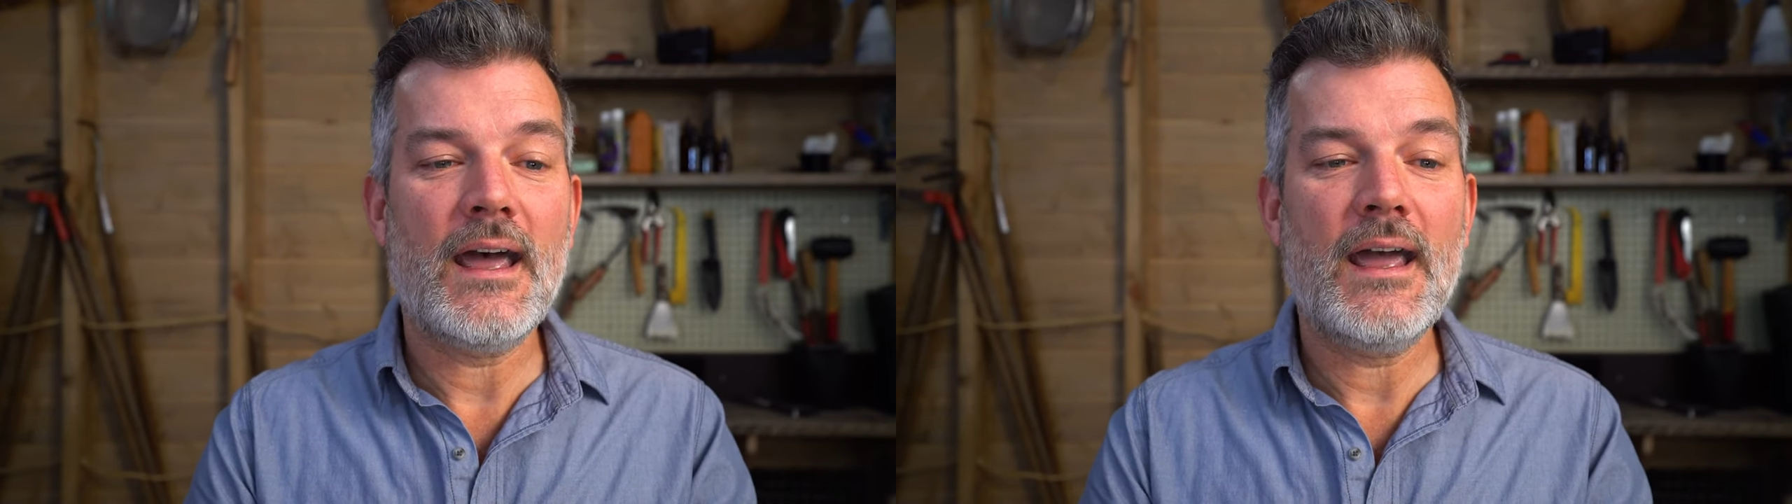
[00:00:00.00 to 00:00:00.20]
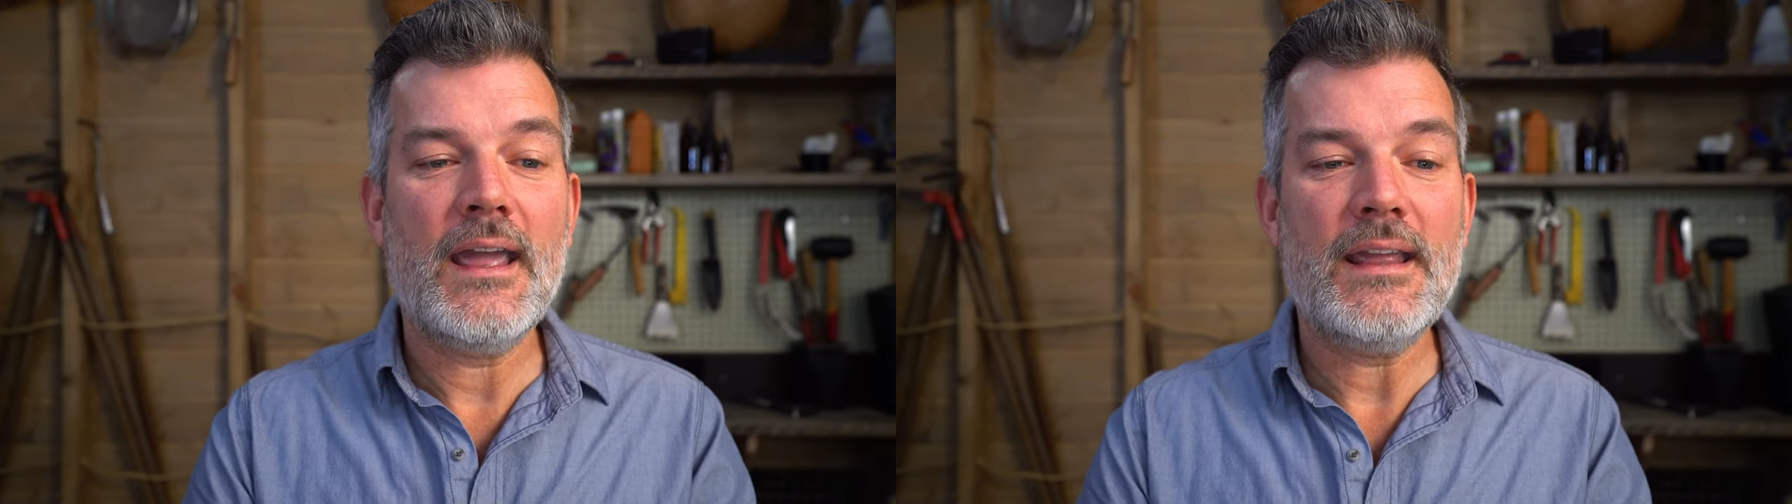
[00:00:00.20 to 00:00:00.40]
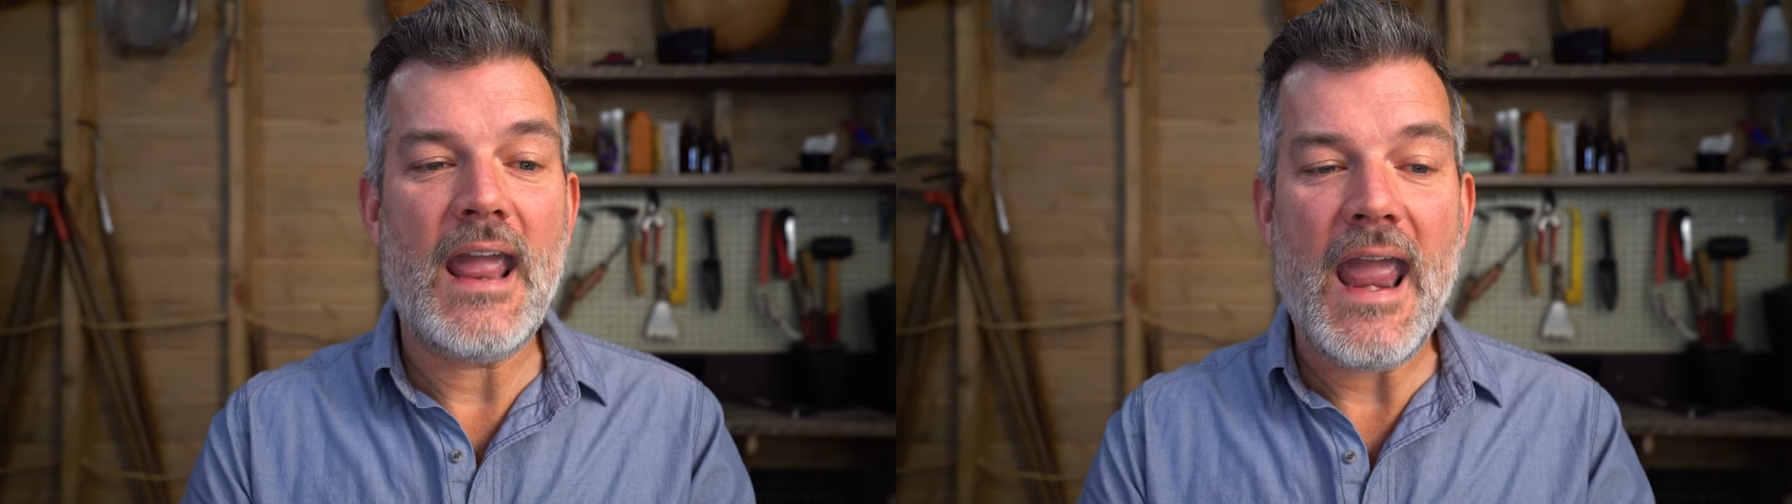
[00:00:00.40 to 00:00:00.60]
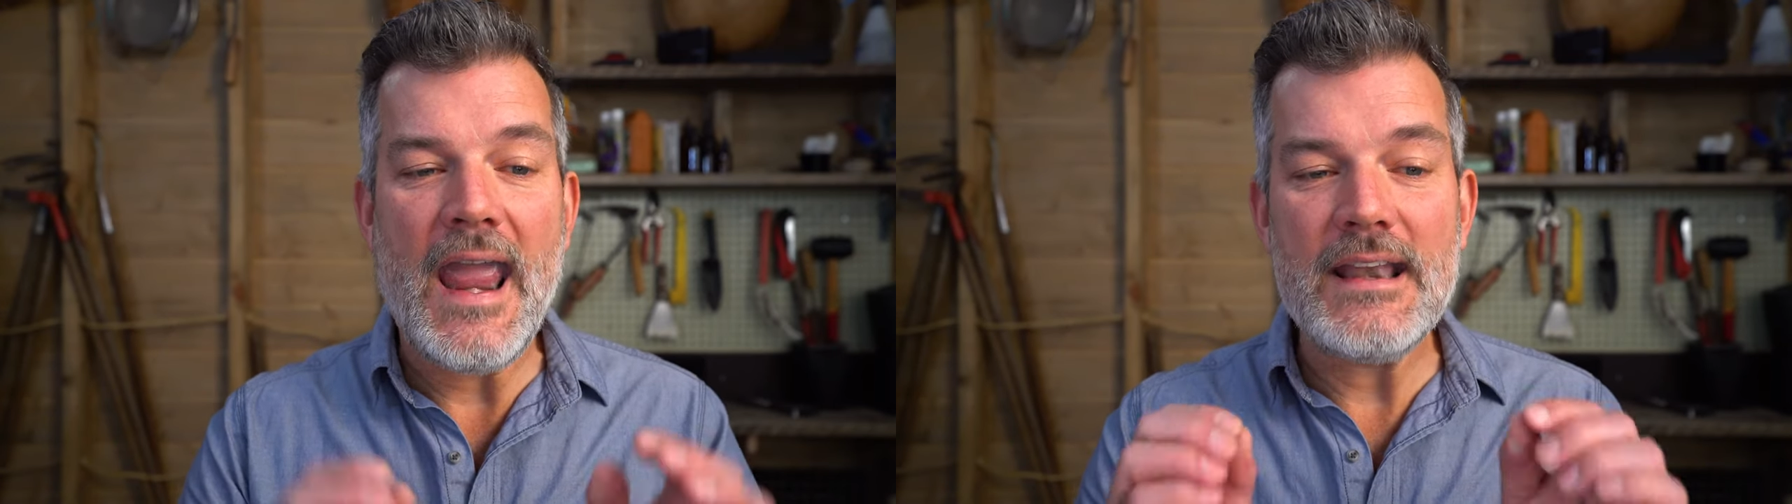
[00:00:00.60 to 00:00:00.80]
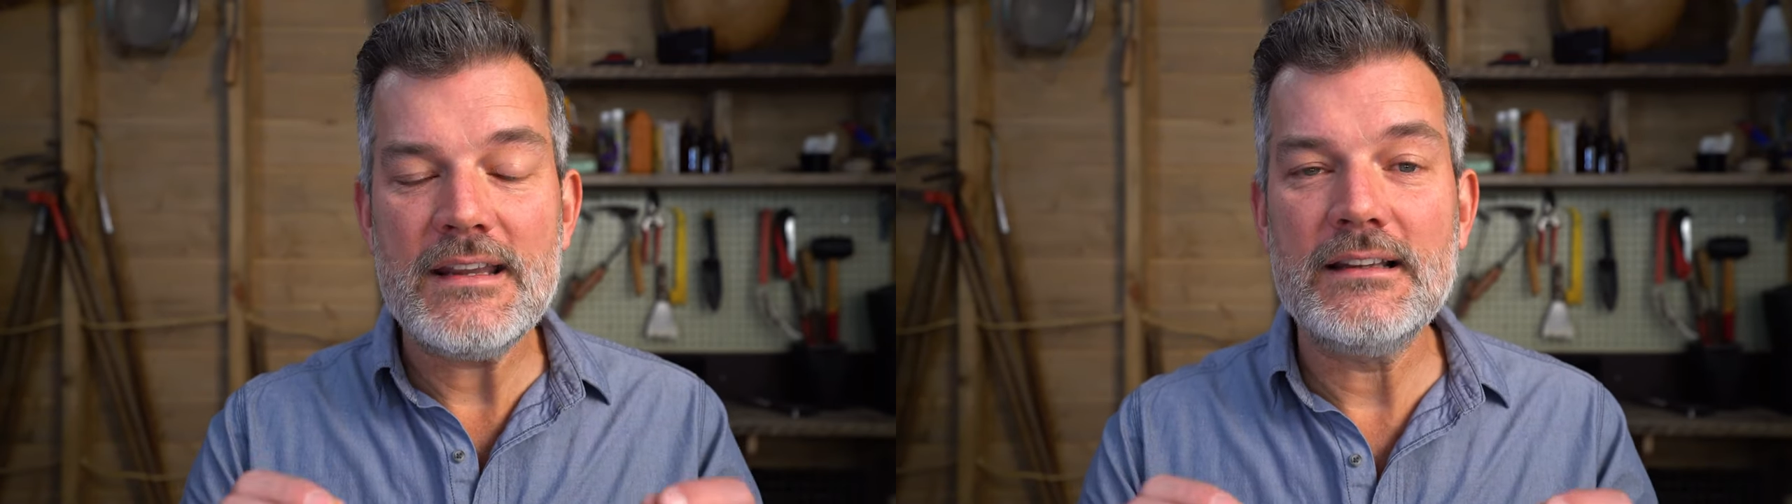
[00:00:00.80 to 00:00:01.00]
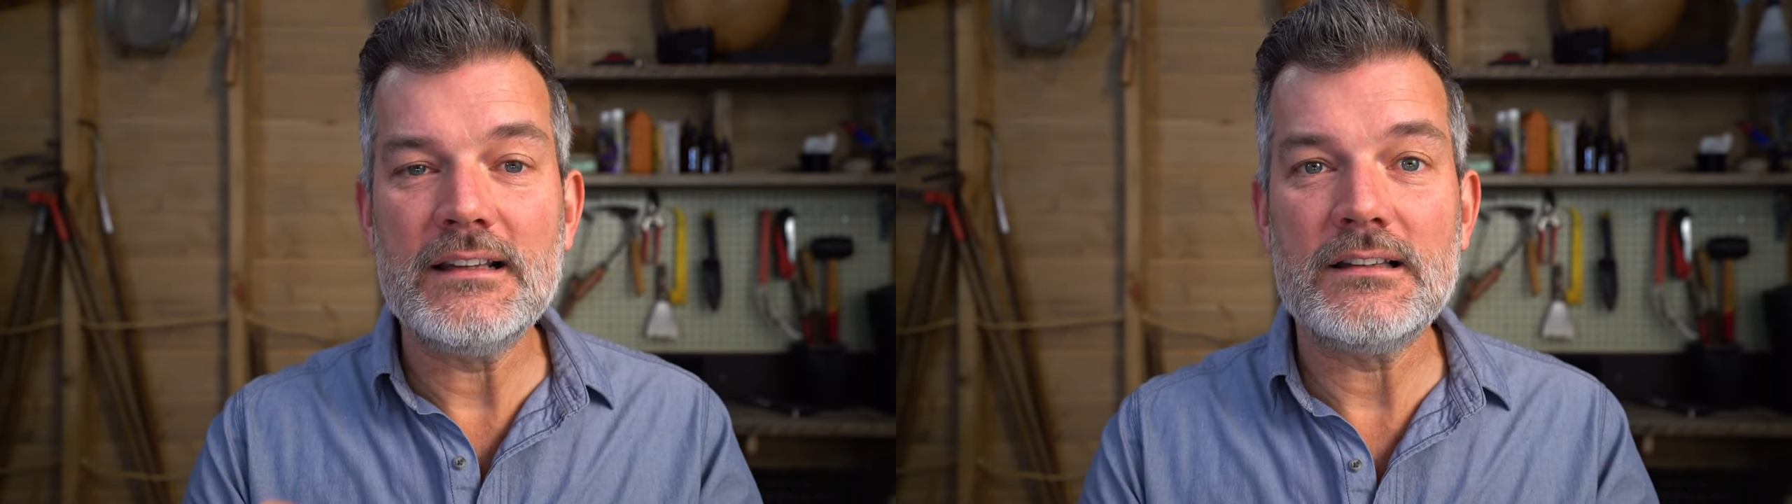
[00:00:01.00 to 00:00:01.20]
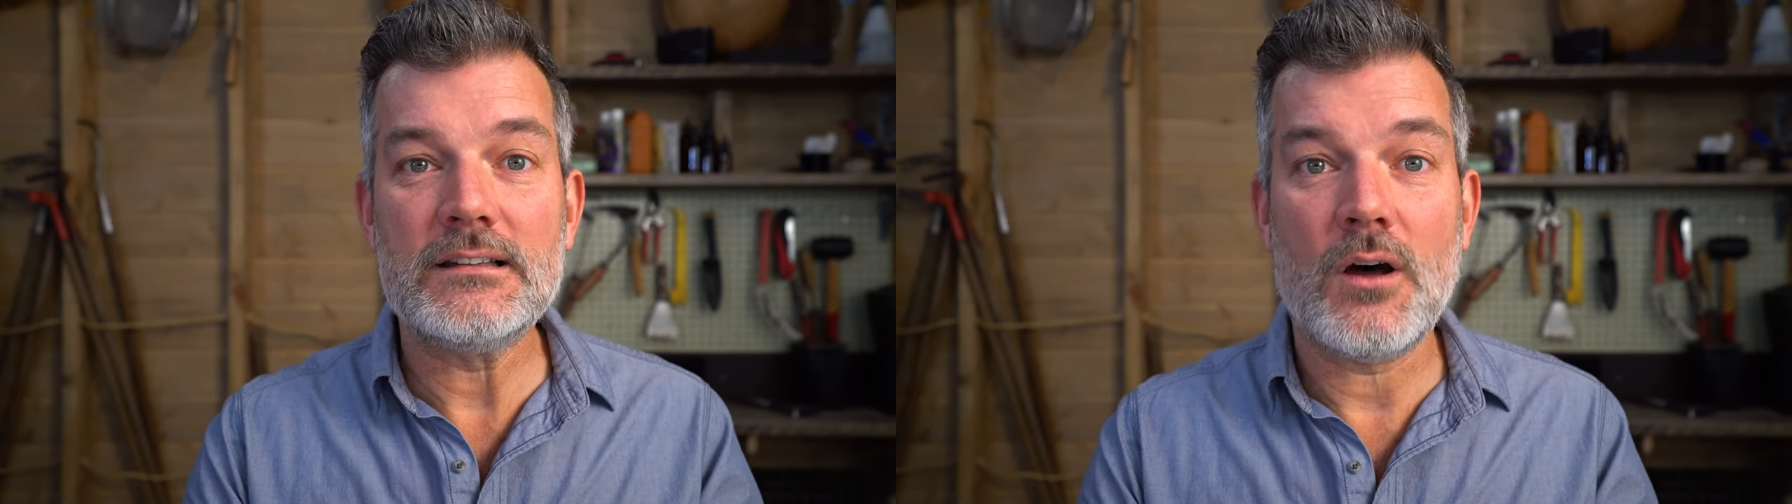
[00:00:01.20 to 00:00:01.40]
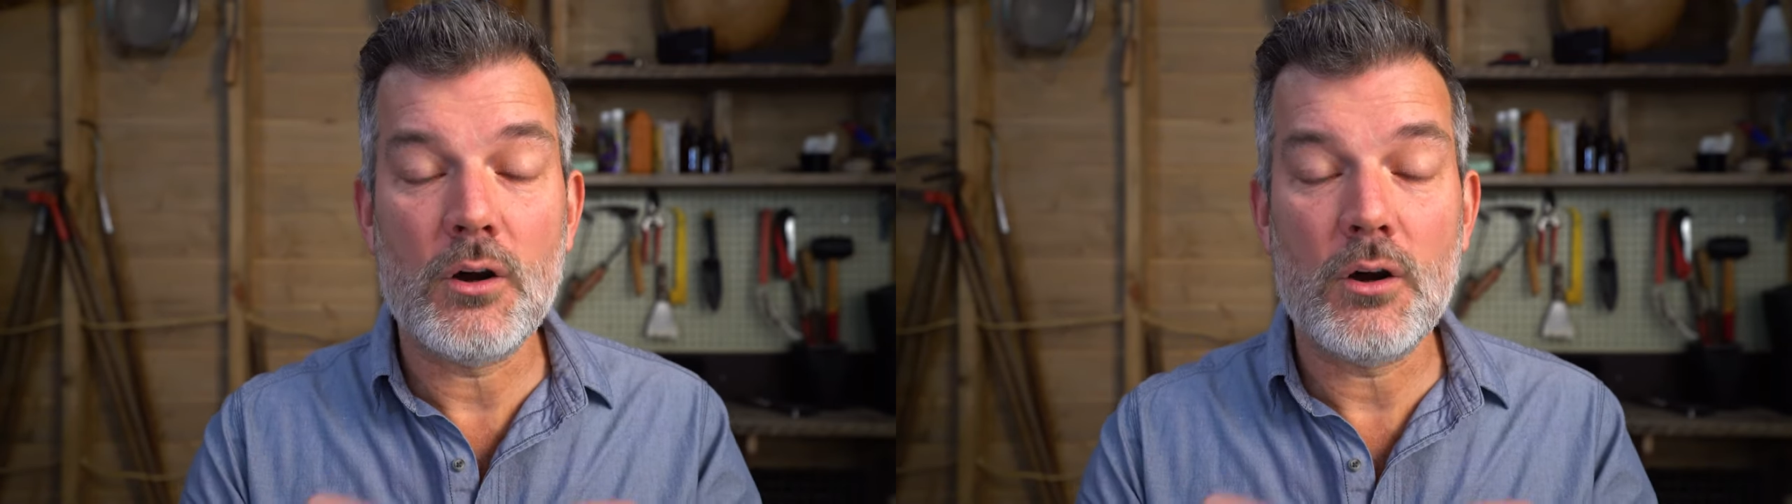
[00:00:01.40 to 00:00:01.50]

a handy little